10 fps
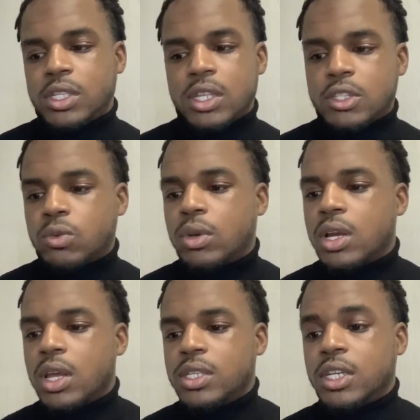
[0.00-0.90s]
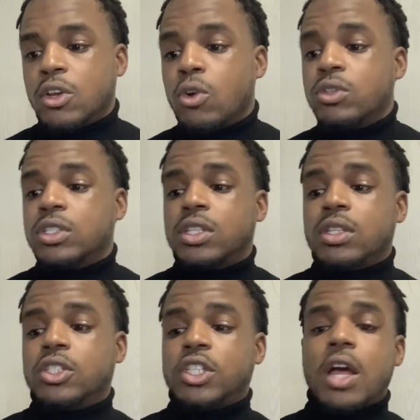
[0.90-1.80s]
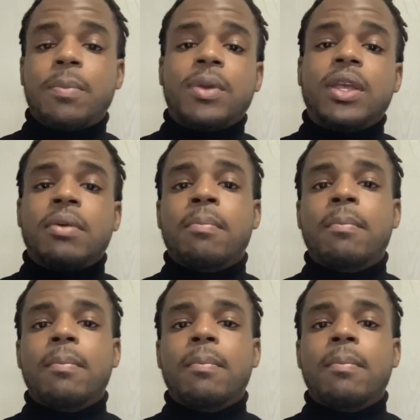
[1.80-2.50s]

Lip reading: this one because it goes into the shopping and